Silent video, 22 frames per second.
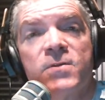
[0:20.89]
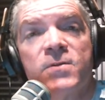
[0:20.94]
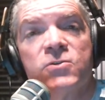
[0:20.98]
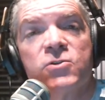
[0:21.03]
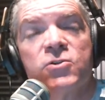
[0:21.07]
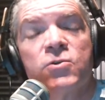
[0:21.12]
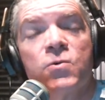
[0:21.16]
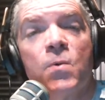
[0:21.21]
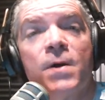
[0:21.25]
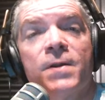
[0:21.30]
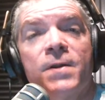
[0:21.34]
and
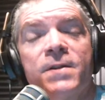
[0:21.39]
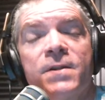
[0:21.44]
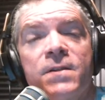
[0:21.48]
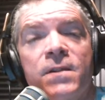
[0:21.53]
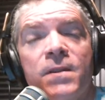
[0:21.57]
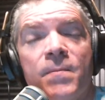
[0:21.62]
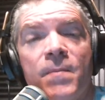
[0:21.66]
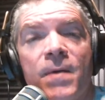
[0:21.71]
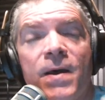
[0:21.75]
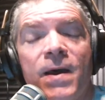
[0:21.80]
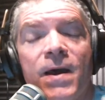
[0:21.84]
swatted
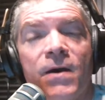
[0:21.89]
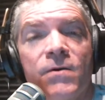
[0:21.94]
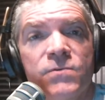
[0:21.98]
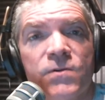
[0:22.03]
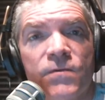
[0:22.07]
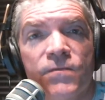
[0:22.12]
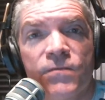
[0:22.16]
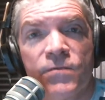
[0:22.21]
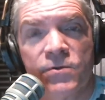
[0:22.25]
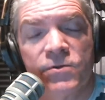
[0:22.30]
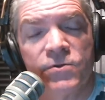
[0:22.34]
him
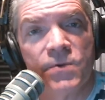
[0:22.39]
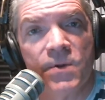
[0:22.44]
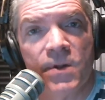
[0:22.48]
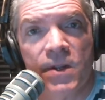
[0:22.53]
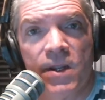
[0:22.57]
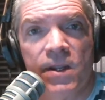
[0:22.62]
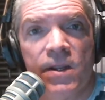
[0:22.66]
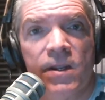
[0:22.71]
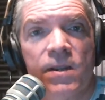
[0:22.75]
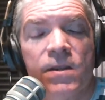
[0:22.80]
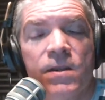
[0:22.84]
out of the
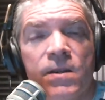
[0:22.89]
tree.